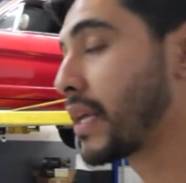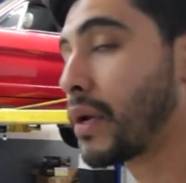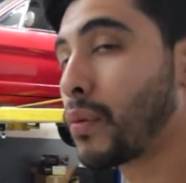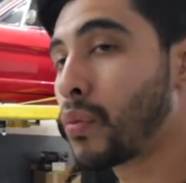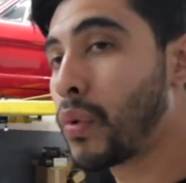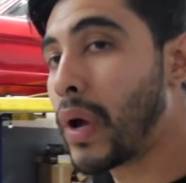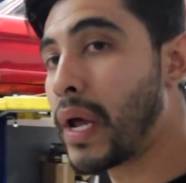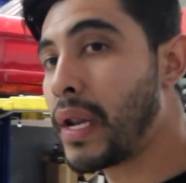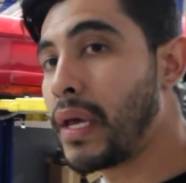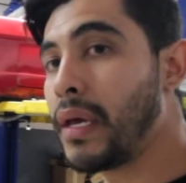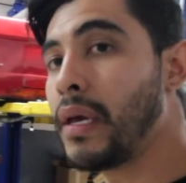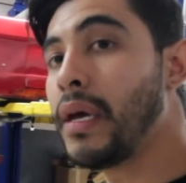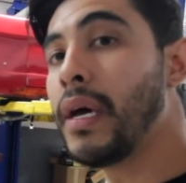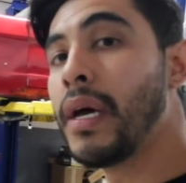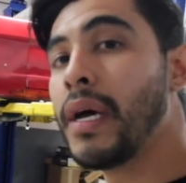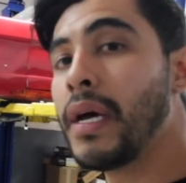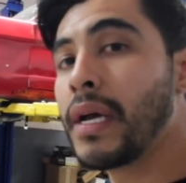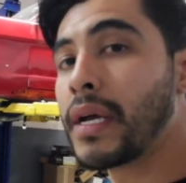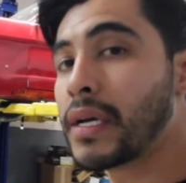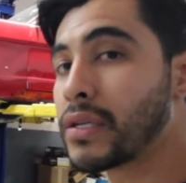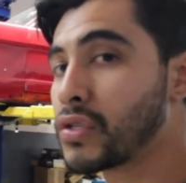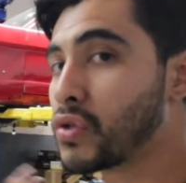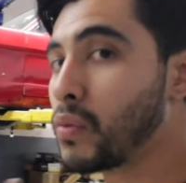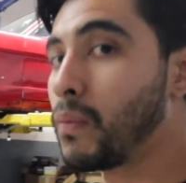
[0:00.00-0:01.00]
thing ready,
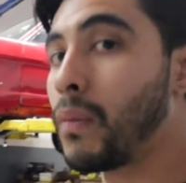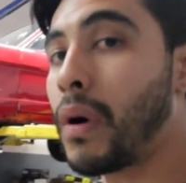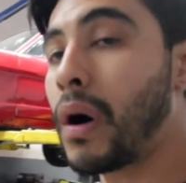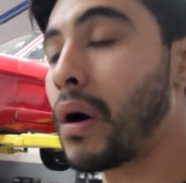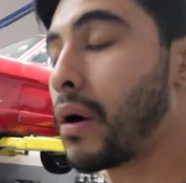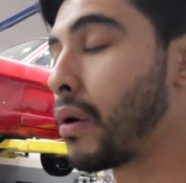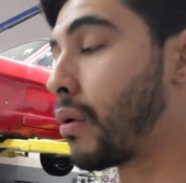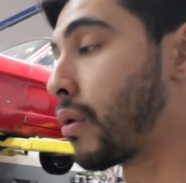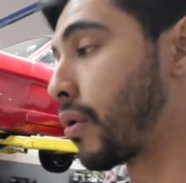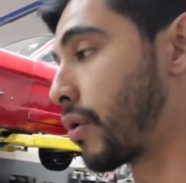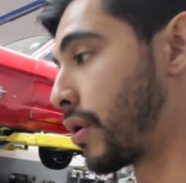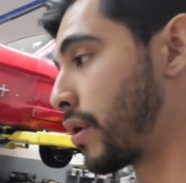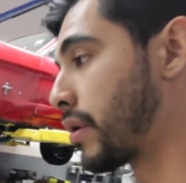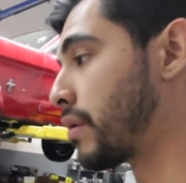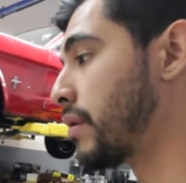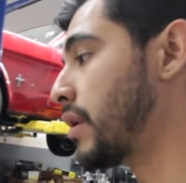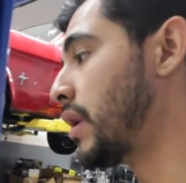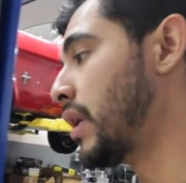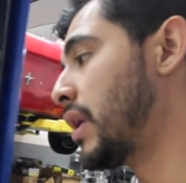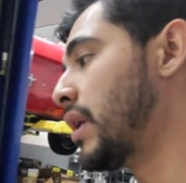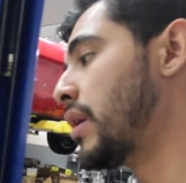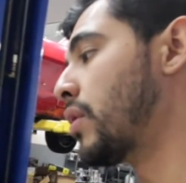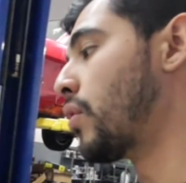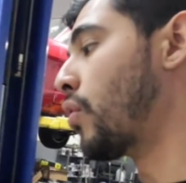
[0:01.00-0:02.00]
because tomorrow, or
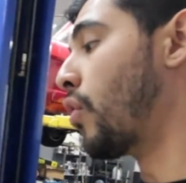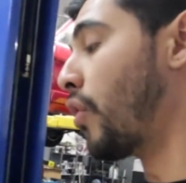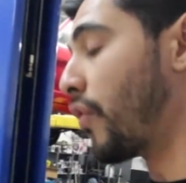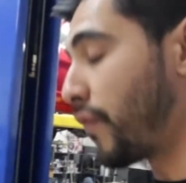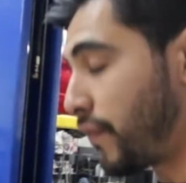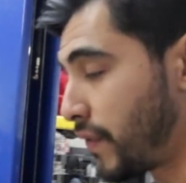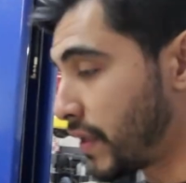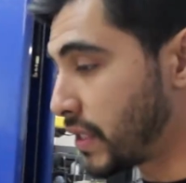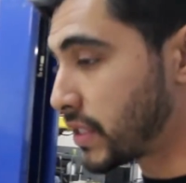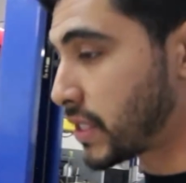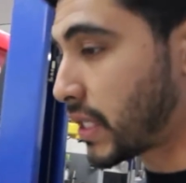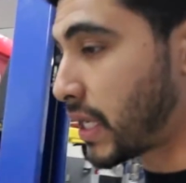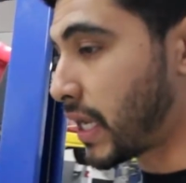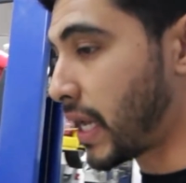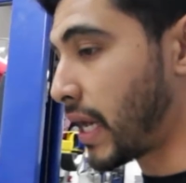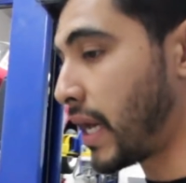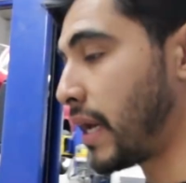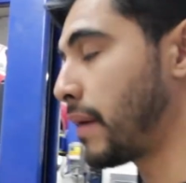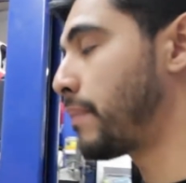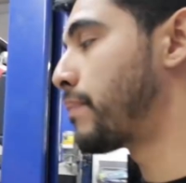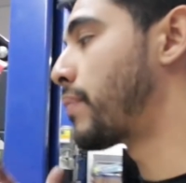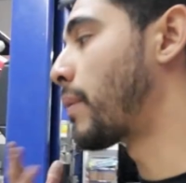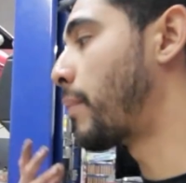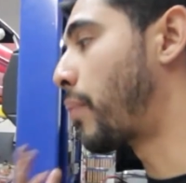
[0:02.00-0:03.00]
hopefully
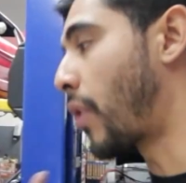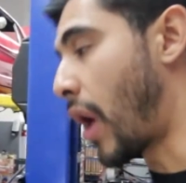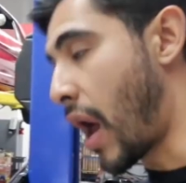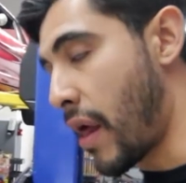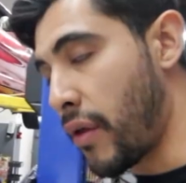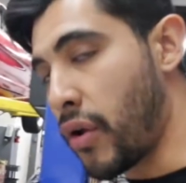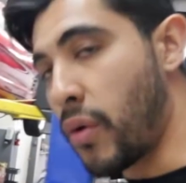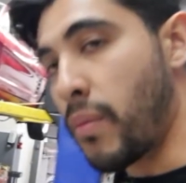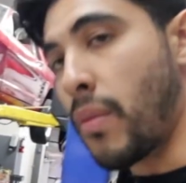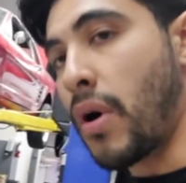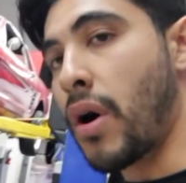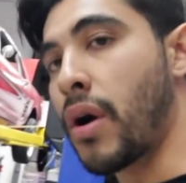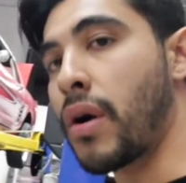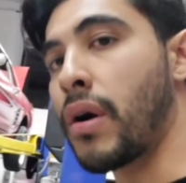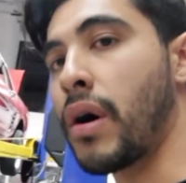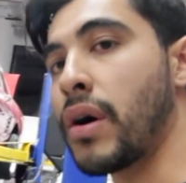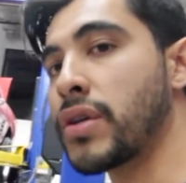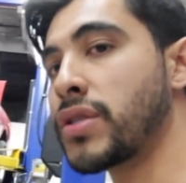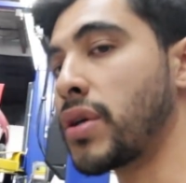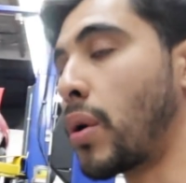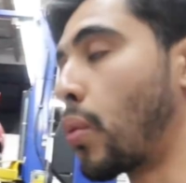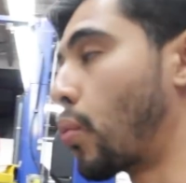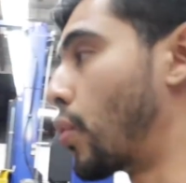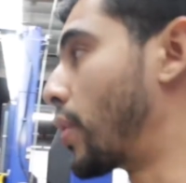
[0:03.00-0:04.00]
today, but probably tomorrow,
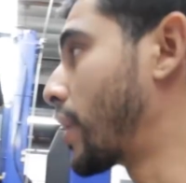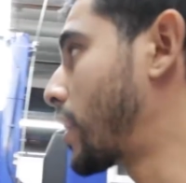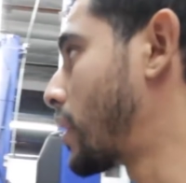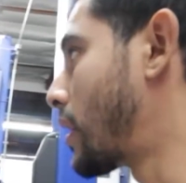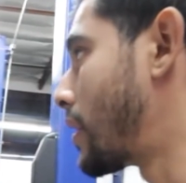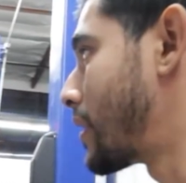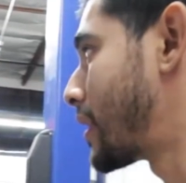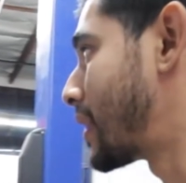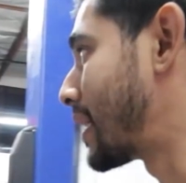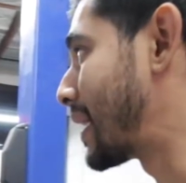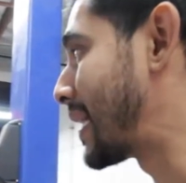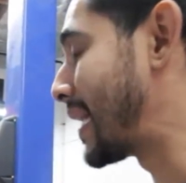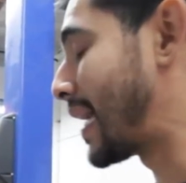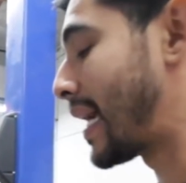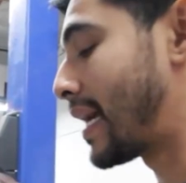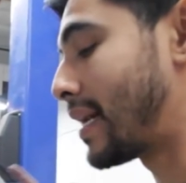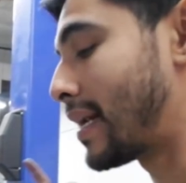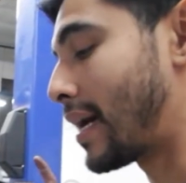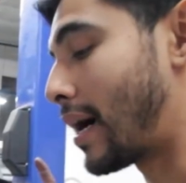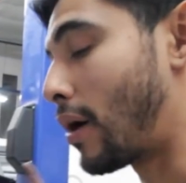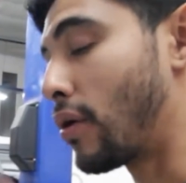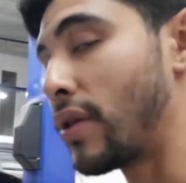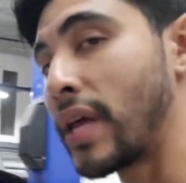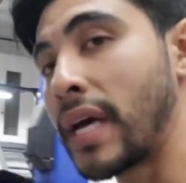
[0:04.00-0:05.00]
I'll start working on it
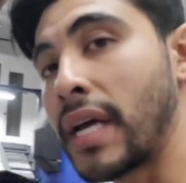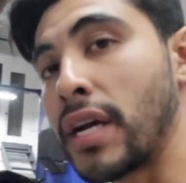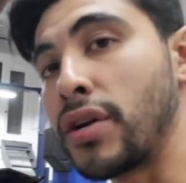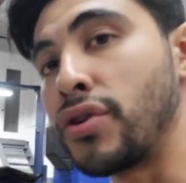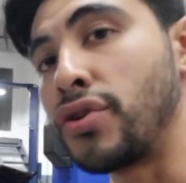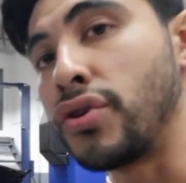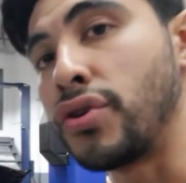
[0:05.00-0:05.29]
again. All I gotta